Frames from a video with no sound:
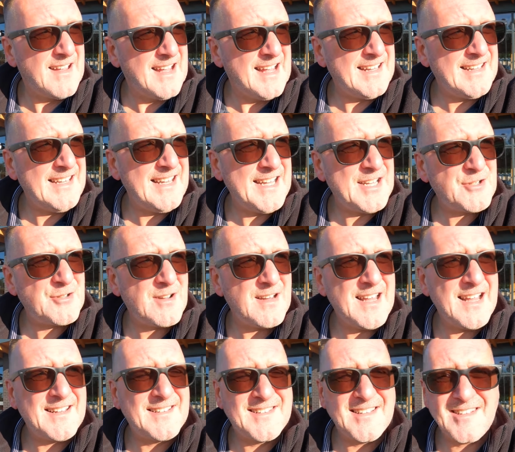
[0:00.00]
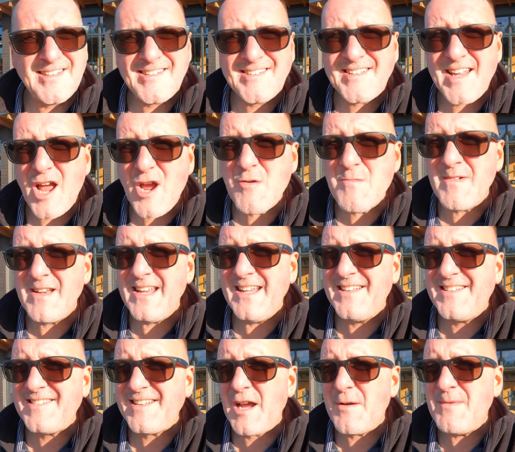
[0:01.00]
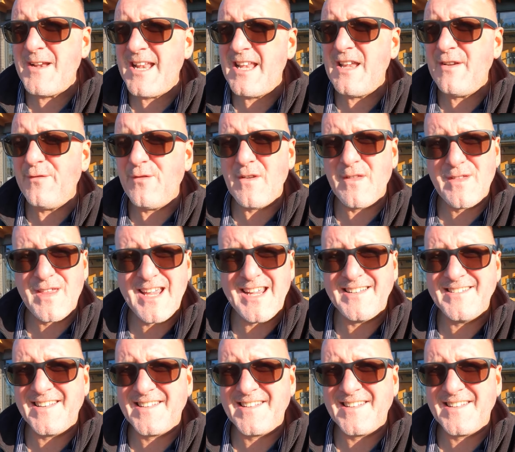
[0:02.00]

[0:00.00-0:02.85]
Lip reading: It literally is. There's so many different things.